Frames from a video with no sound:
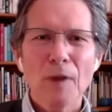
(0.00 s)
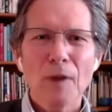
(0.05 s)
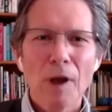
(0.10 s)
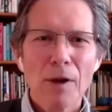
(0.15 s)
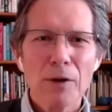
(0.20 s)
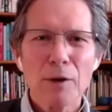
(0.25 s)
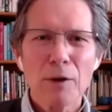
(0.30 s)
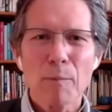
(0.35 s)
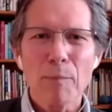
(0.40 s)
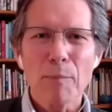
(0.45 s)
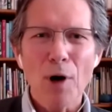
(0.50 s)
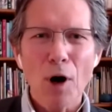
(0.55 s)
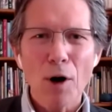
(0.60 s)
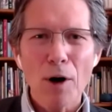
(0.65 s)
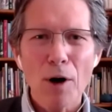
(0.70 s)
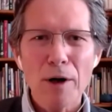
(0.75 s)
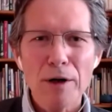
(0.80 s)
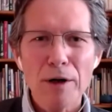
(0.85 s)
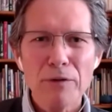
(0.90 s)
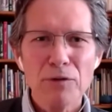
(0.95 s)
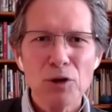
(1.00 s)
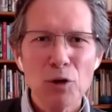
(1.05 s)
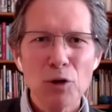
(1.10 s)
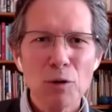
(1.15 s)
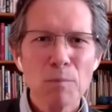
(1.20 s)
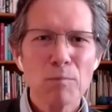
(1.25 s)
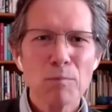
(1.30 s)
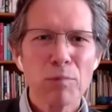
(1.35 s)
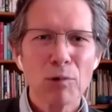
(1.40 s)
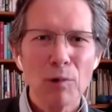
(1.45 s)
the part of
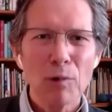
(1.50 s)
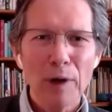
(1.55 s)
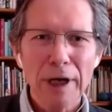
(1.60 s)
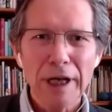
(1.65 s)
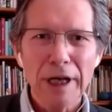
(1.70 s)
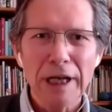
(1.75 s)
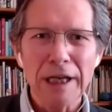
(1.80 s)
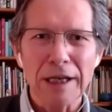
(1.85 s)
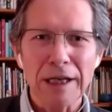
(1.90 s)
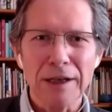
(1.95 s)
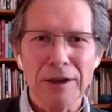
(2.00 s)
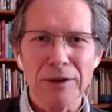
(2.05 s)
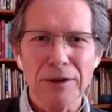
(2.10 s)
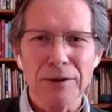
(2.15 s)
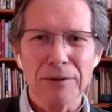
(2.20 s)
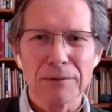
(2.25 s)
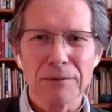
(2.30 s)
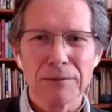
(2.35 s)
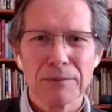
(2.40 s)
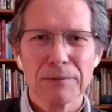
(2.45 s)
your brain,